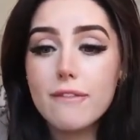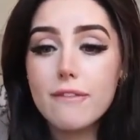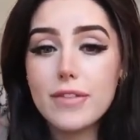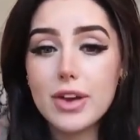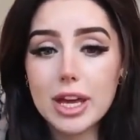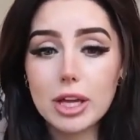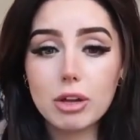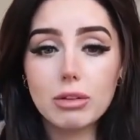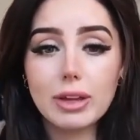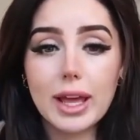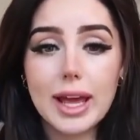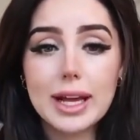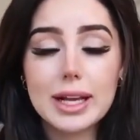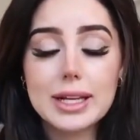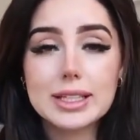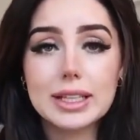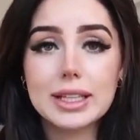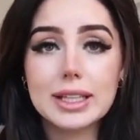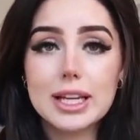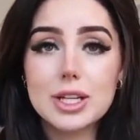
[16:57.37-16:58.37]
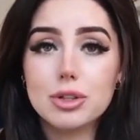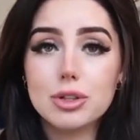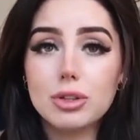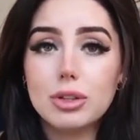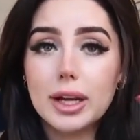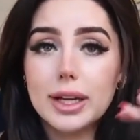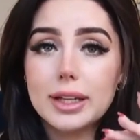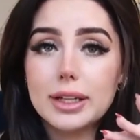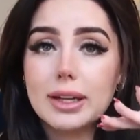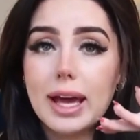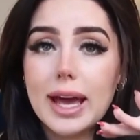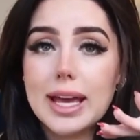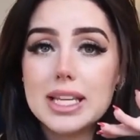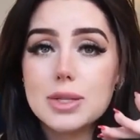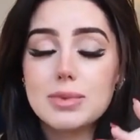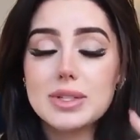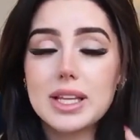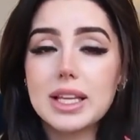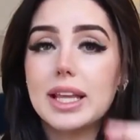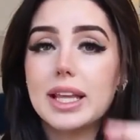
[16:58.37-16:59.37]
fit your legs unless you're like
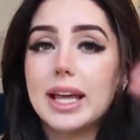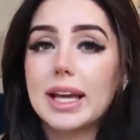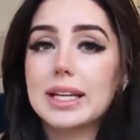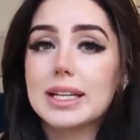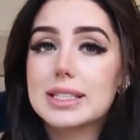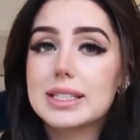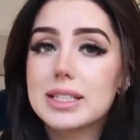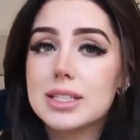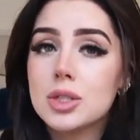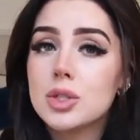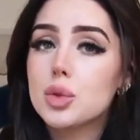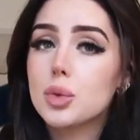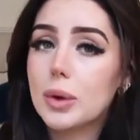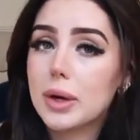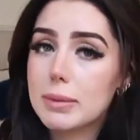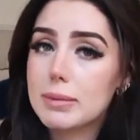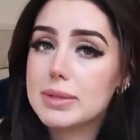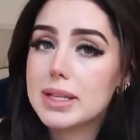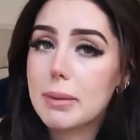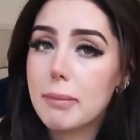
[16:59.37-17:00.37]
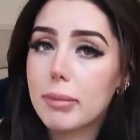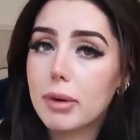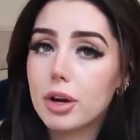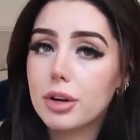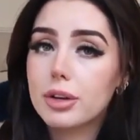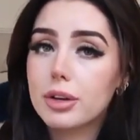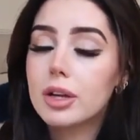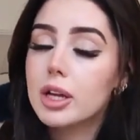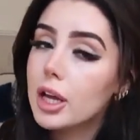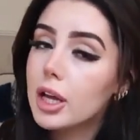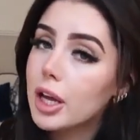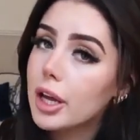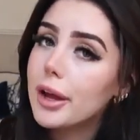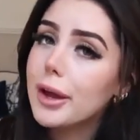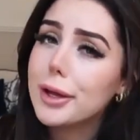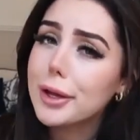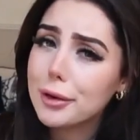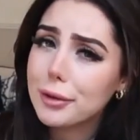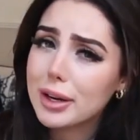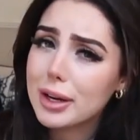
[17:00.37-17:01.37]
eighty percent legs, twenty percent bod,
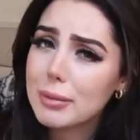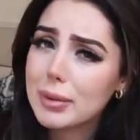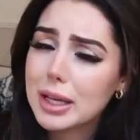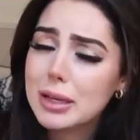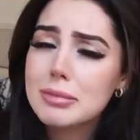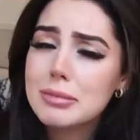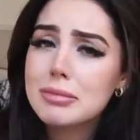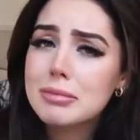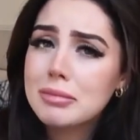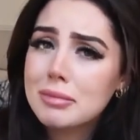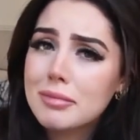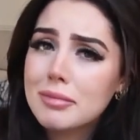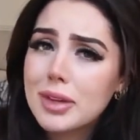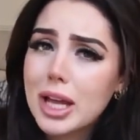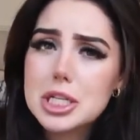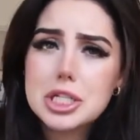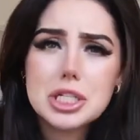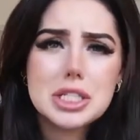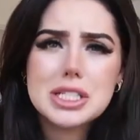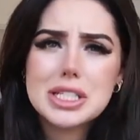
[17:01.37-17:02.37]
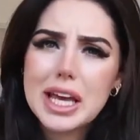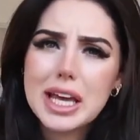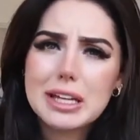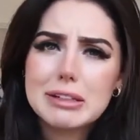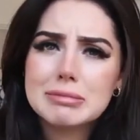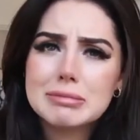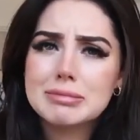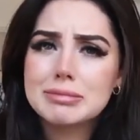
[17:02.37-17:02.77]
you know what I mean? Just saying.